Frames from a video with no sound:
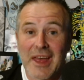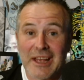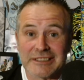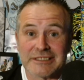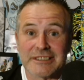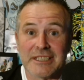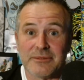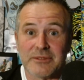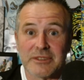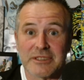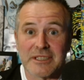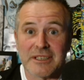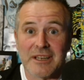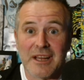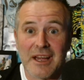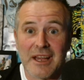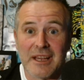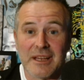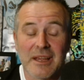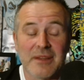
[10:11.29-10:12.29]
and I hope
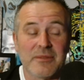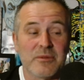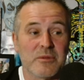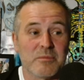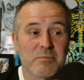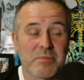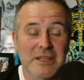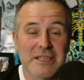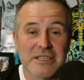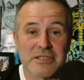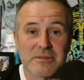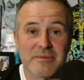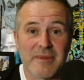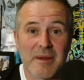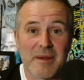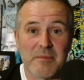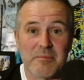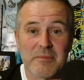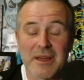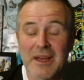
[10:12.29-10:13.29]
I've piqued your
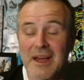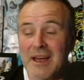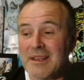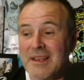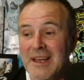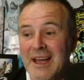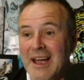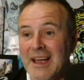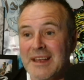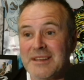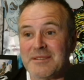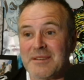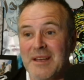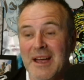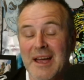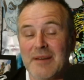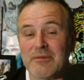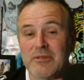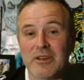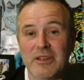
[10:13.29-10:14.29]
interest to actually look
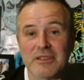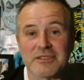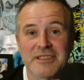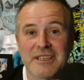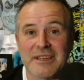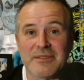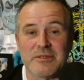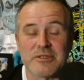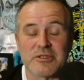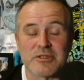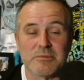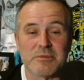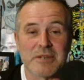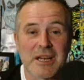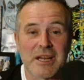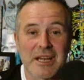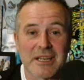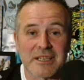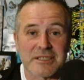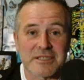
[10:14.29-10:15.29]
into asking some more
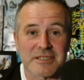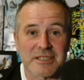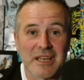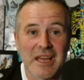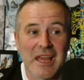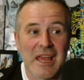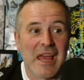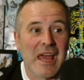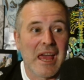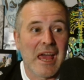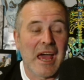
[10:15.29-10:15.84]
questions.